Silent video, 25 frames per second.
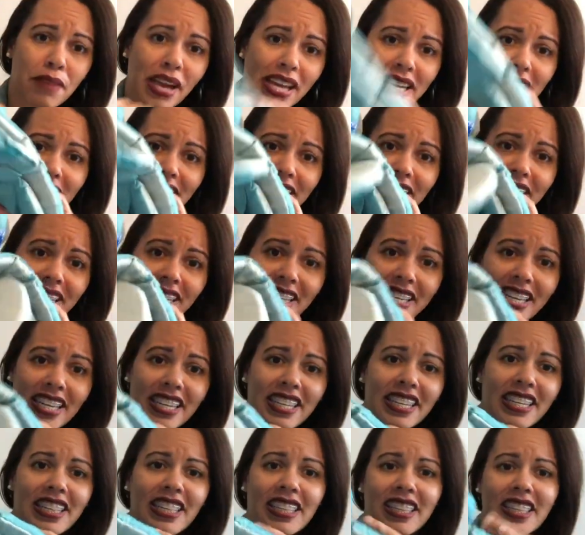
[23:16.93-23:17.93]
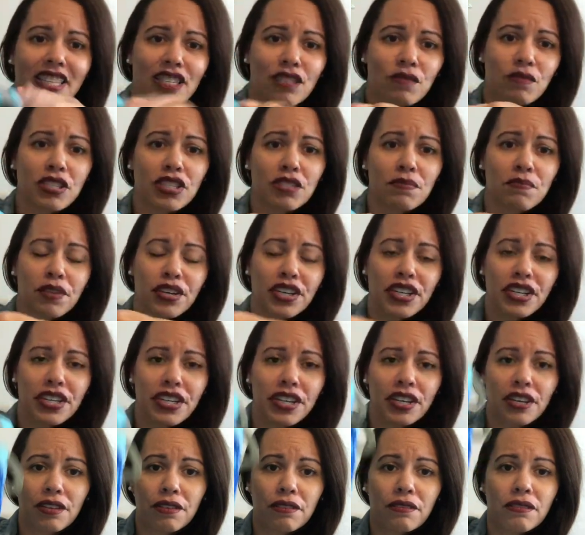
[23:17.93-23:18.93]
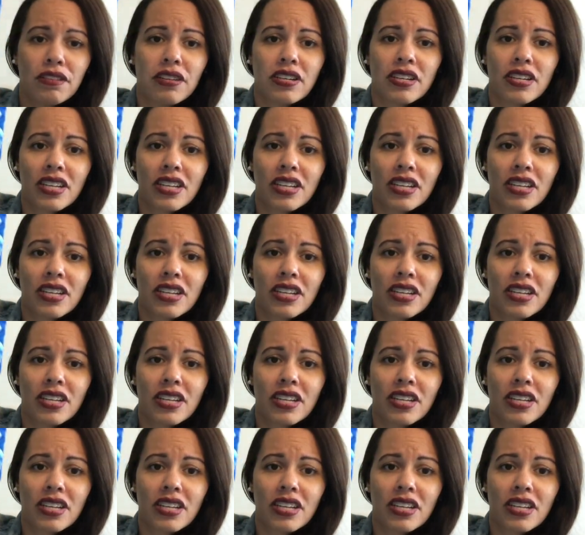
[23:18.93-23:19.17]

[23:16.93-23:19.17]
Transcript: bendy, and this one's pretty new.